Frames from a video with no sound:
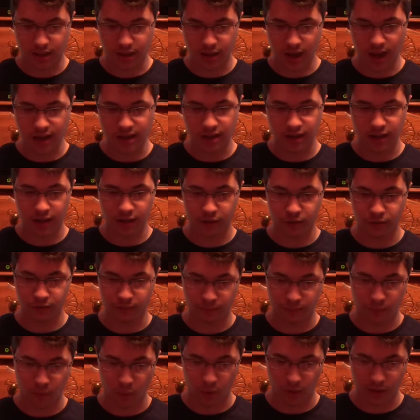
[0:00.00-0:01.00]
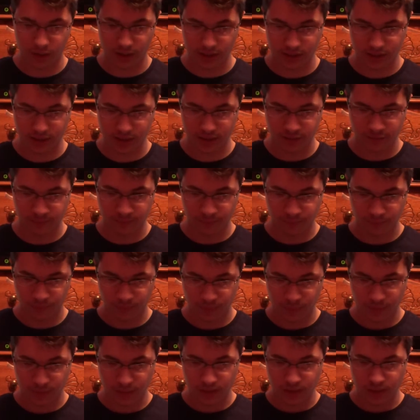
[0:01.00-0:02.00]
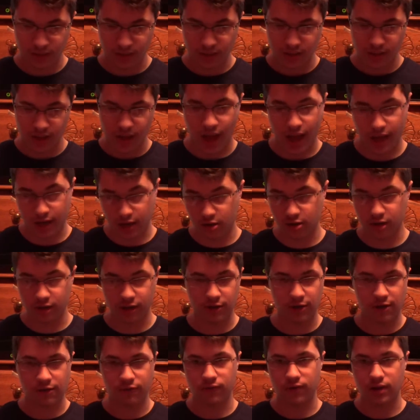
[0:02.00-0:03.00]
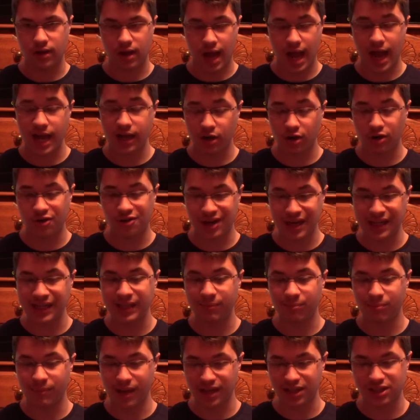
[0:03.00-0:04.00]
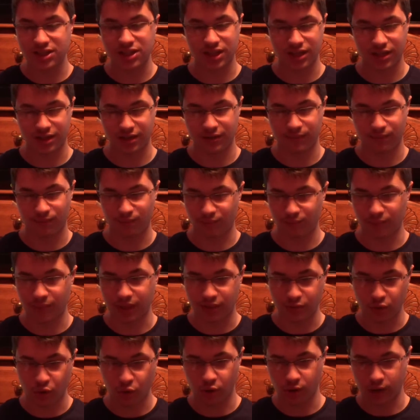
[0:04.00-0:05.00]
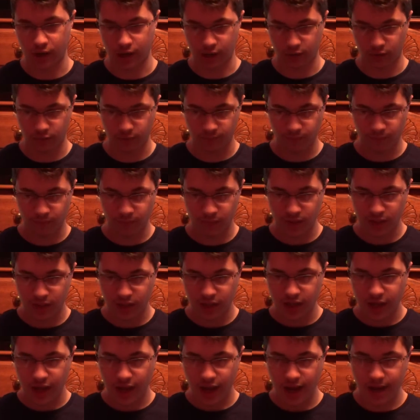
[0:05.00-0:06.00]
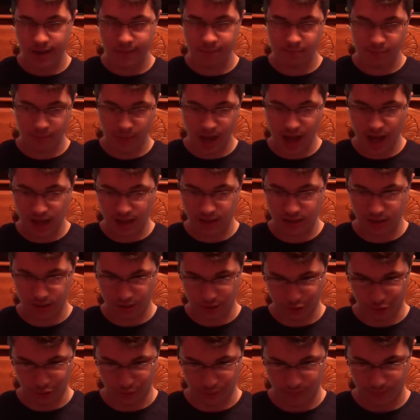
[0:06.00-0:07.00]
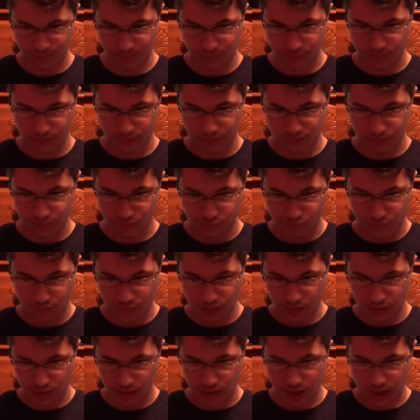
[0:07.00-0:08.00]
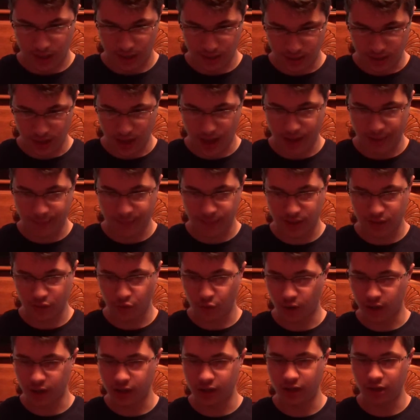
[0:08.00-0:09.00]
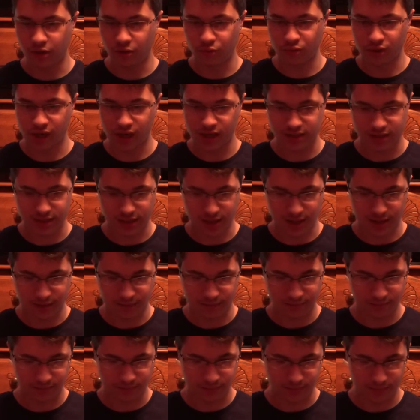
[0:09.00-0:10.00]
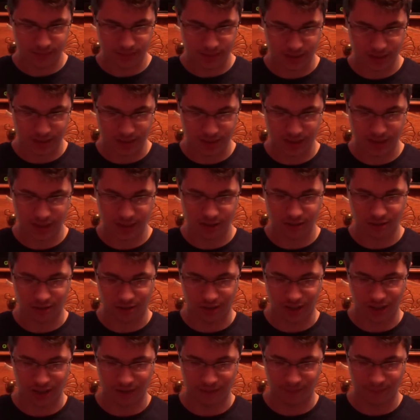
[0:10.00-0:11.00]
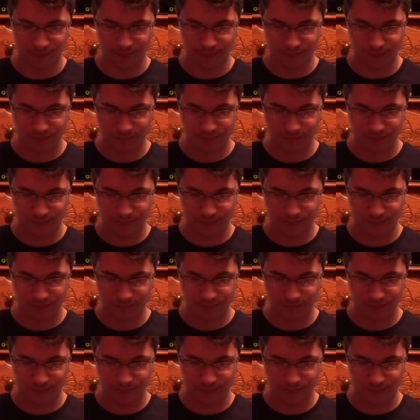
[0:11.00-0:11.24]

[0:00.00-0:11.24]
Gukko Force. I already mentioned Matoro, and Maku, a god Matoran who runs off to see Huki.